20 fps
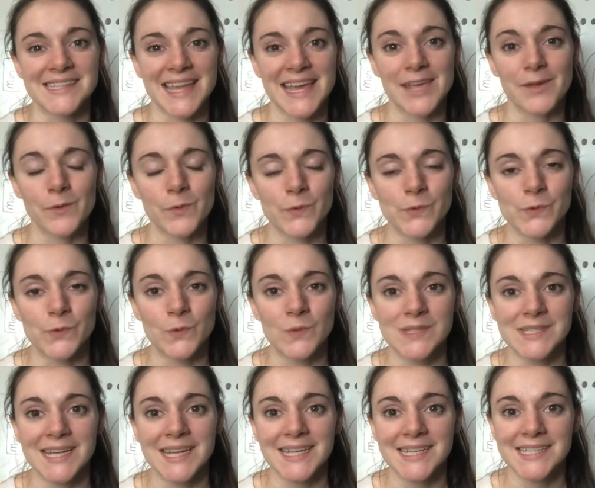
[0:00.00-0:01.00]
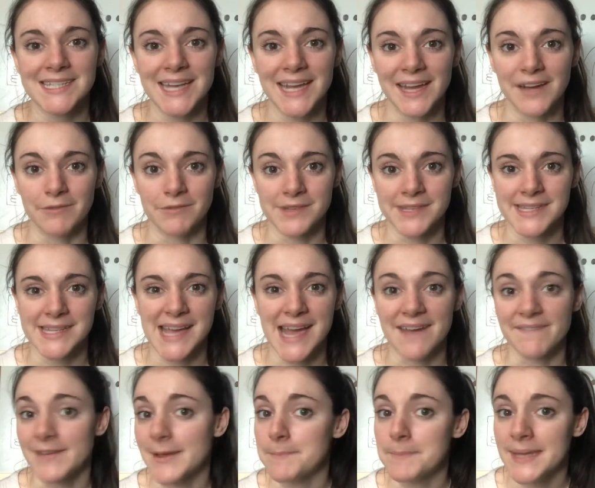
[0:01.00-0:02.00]
they all sat down to
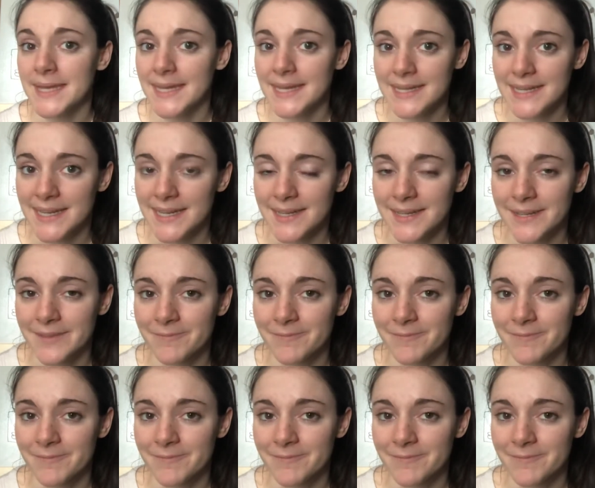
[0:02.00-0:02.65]
have a picnic.